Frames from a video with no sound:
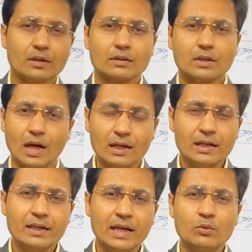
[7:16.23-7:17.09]

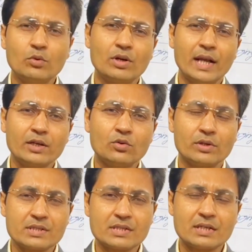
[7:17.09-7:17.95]
Thirdly, I would like to
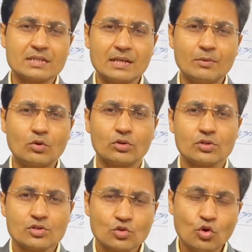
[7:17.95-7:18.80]
discuss about the
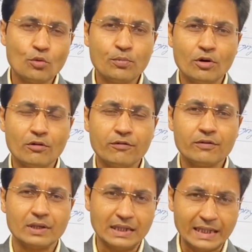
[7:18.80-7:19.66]
scope
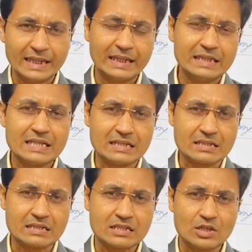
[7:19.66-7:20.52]
of
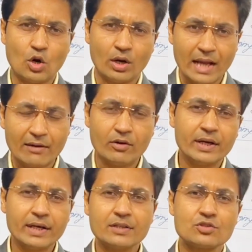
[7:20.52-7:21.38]
negligence or
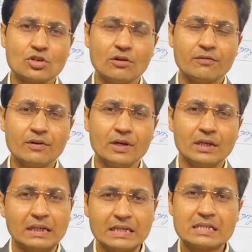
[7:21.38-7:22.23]
avoidance of
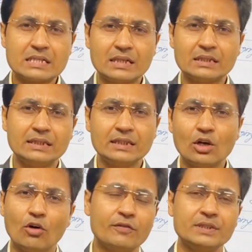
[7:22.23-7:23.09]
discharging the
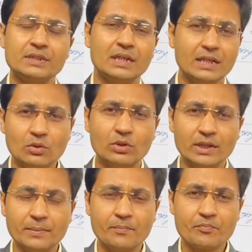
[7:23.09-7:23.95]
official
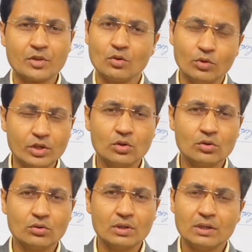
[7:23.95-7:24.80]
duty. We
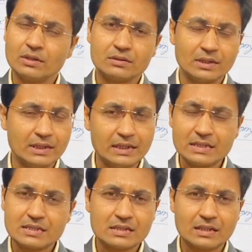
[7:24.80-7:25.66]
know it
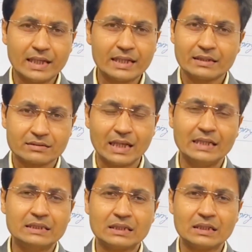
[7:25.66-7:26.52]
is like a
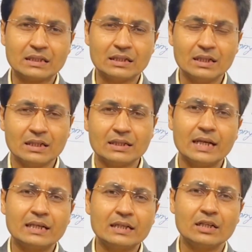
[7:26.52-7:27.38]
tradition
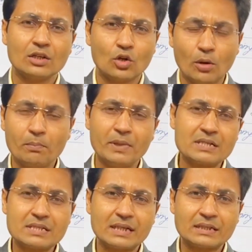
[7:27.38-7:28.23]
that in government
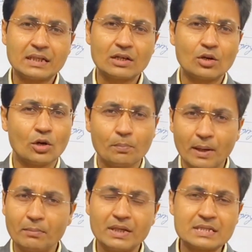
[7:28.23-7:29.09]
sector or
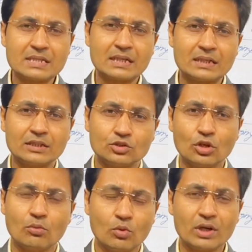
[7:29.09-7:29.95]
public sector
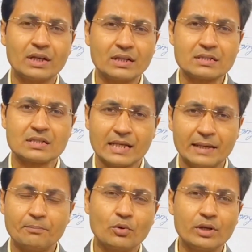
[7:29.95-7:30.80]
job workers,
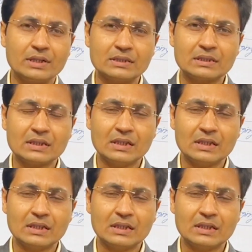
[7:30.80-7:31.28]
employees,